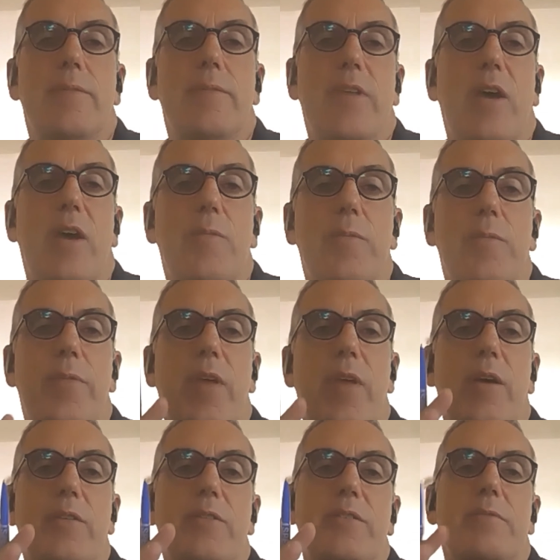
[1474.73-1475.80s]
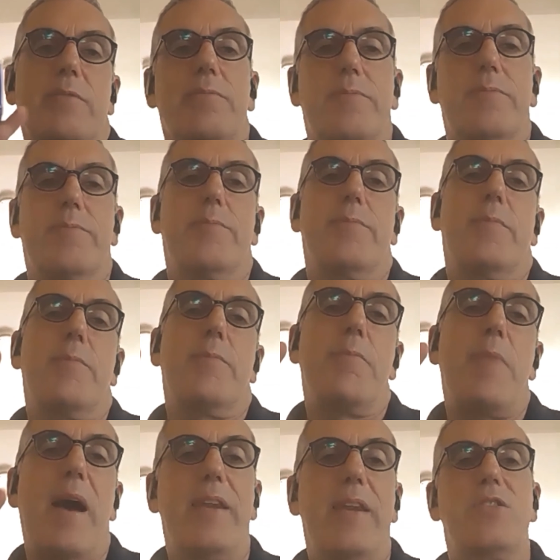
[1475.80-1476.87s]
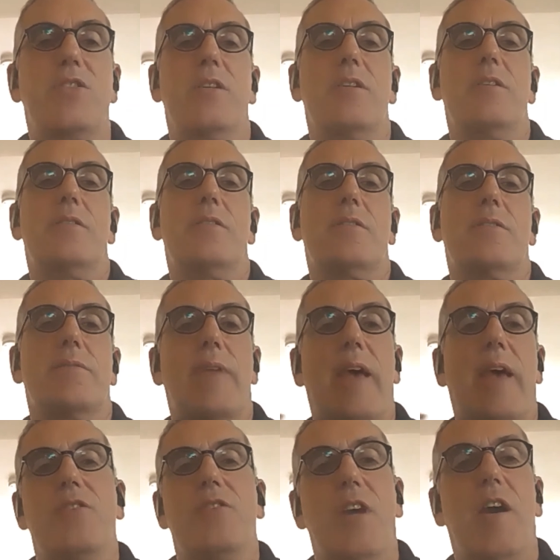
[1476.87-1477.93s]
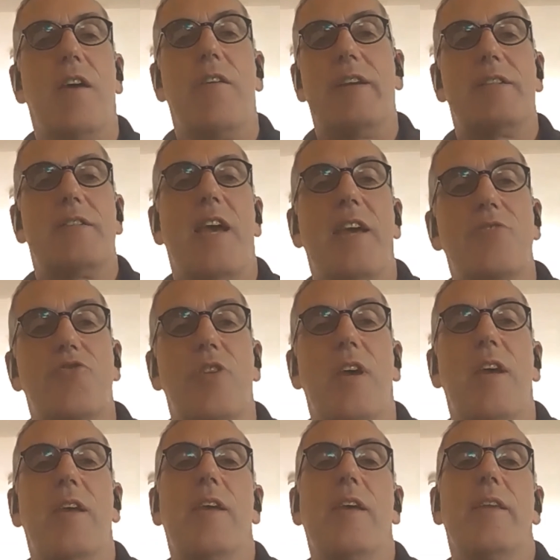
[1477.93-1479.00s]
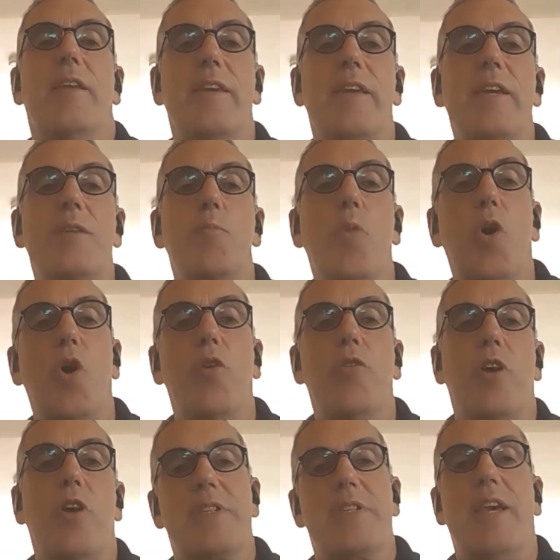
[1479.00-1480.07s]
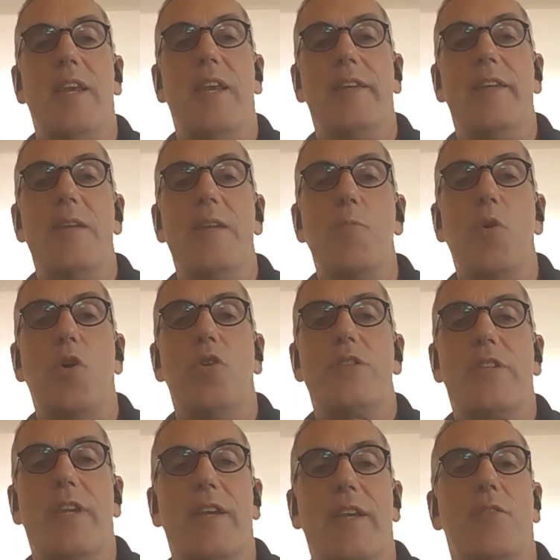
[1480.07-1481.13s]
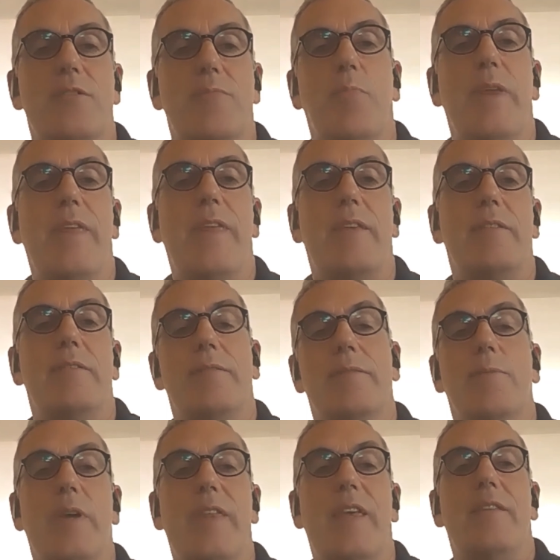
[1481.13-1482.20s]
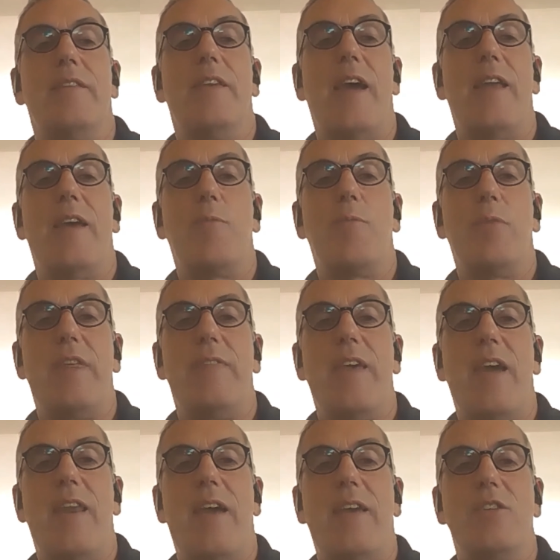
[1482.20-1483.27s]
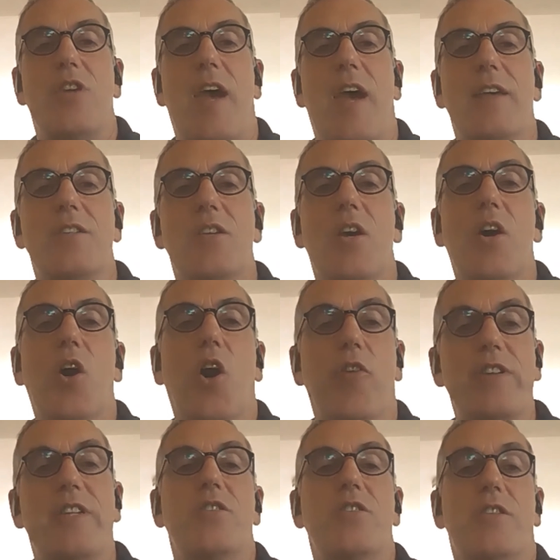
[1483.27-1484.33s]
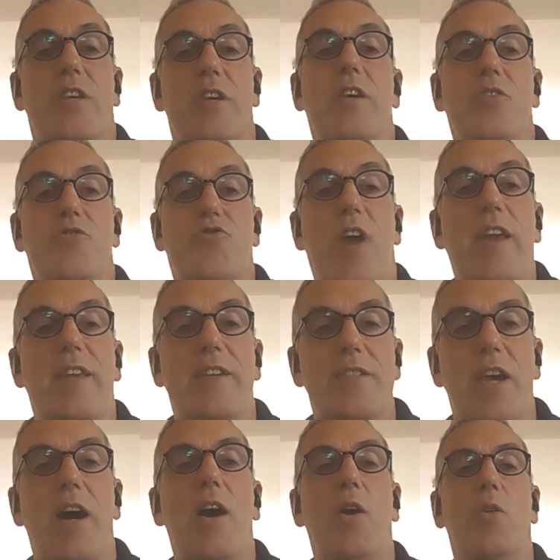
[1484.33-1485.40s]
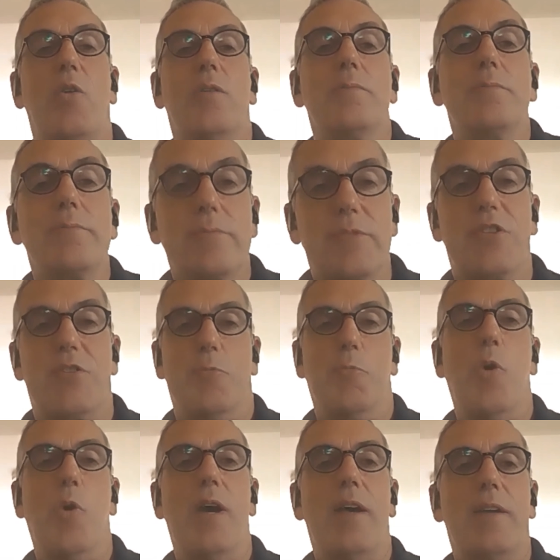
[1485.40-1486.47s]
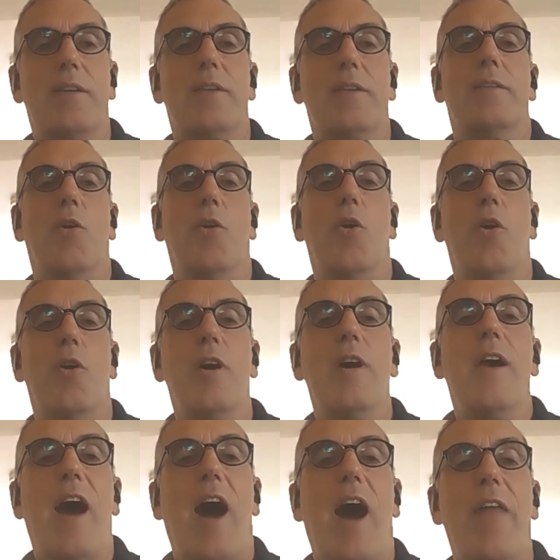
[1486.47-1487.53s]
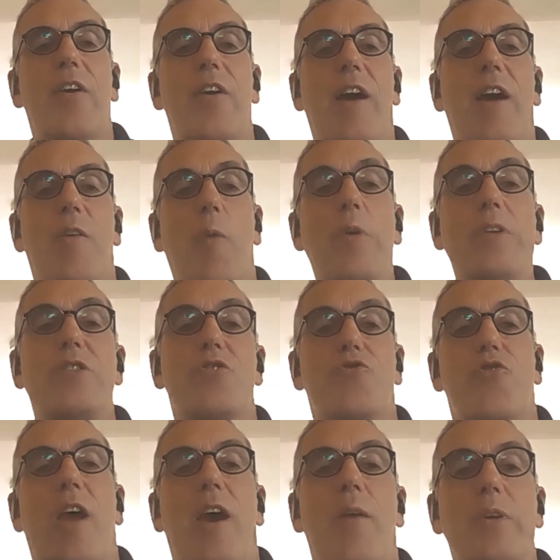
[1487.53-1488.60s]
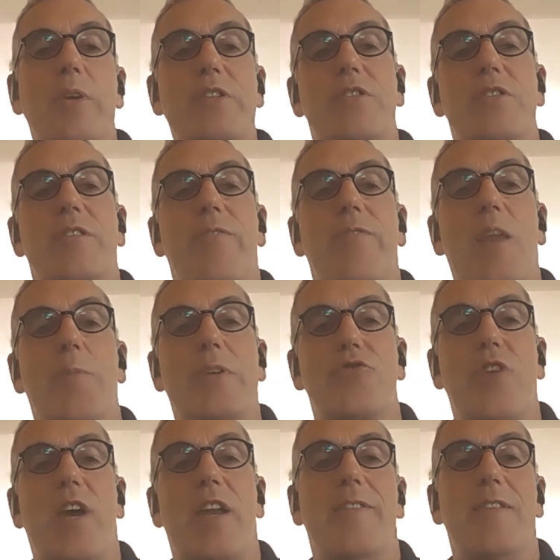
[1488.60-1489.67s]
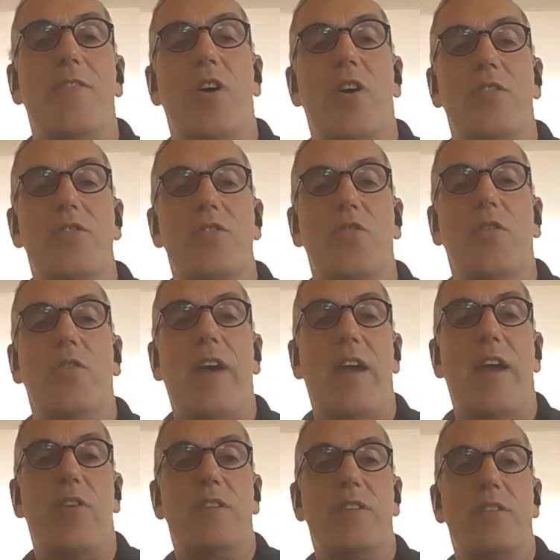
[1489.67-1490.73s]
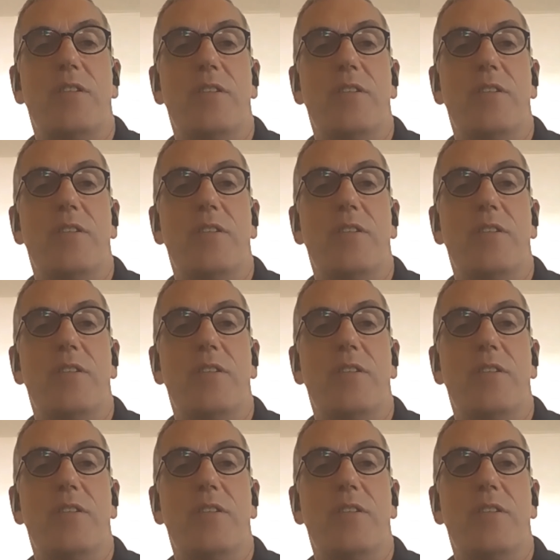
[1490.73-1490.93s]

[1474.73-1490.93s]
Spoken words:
that managers, HR, etc., need more upskilling, need more skills within the NHS, or is it just that training as a whole doesn't work, or are we just developing training in the wrong sort of areas?